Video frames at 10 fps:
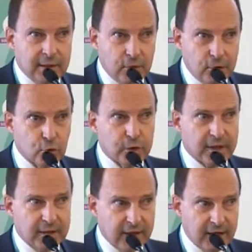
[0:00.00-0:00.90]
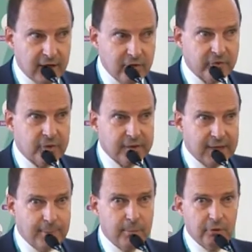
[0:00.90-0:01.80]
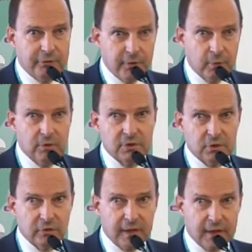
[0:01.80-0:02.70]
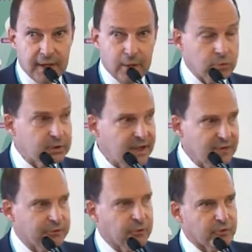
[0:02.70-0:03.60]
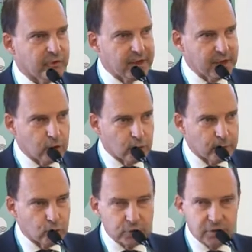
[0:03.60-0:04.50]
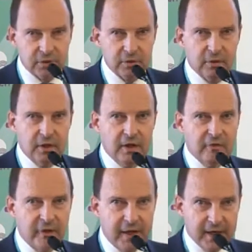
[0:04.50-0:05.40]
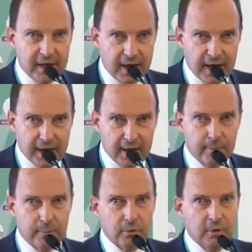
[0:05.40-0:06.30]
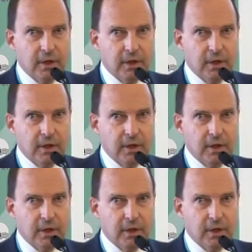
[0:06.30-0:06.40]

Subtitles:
you can have double frequency of Galileo, therefore very robust, very reliable